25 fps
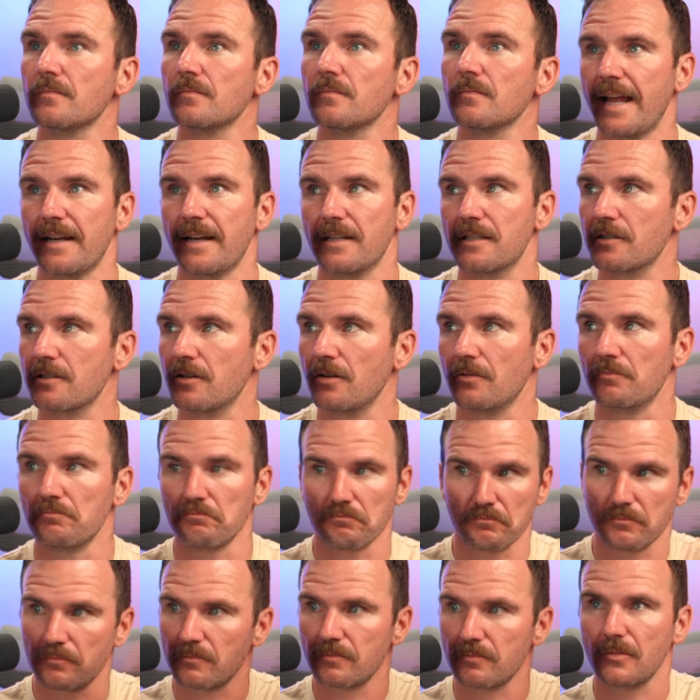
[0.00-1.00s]
and it's
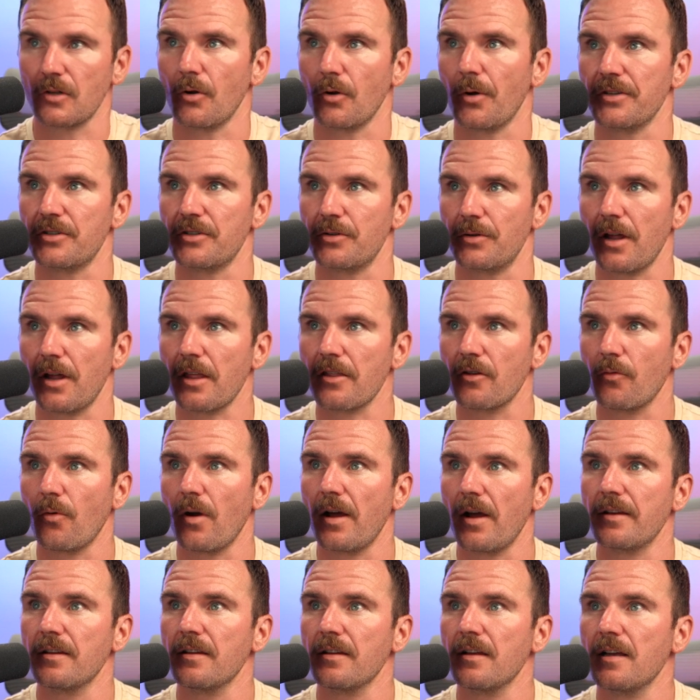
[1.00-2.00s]
going to another
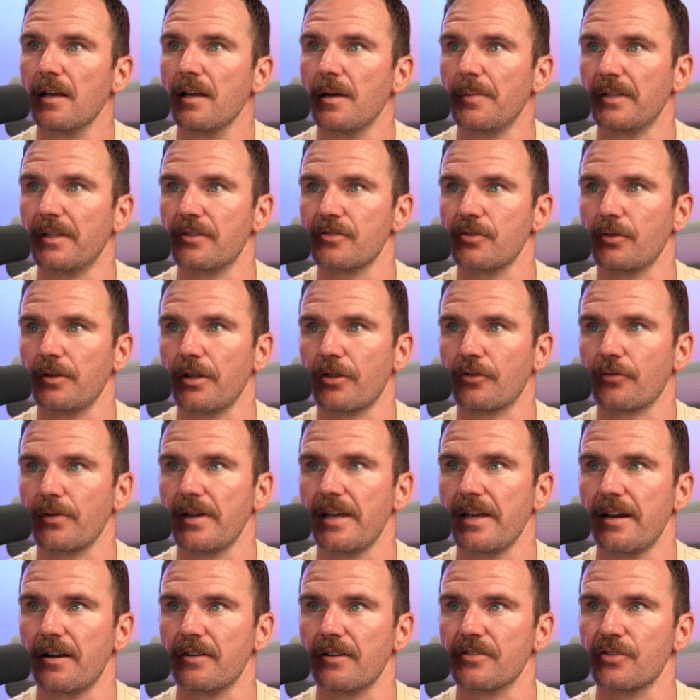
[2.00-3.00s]
one. And there's only
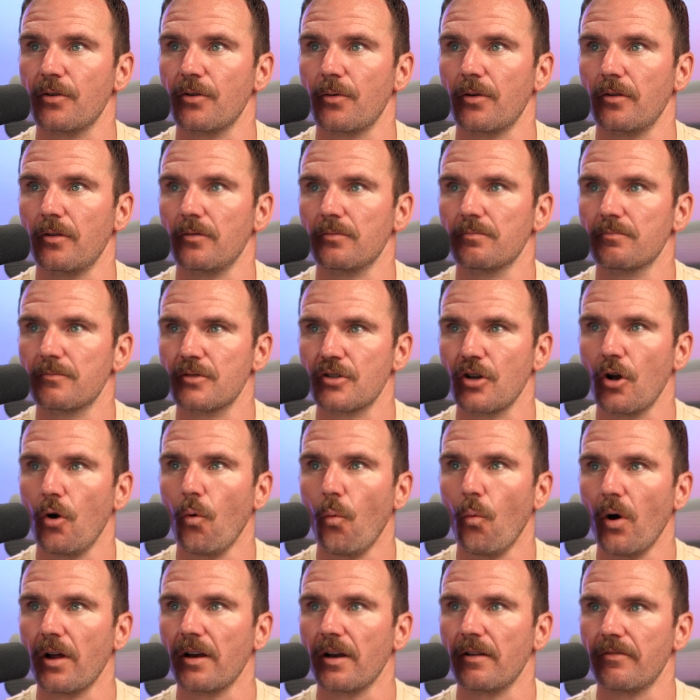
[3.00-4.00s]
3 here, so it'll show
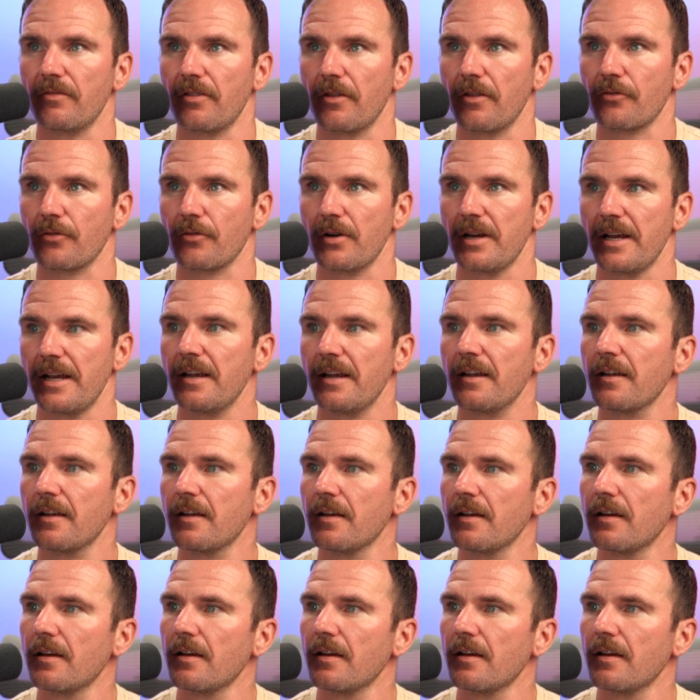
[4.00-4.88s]
one of the 3.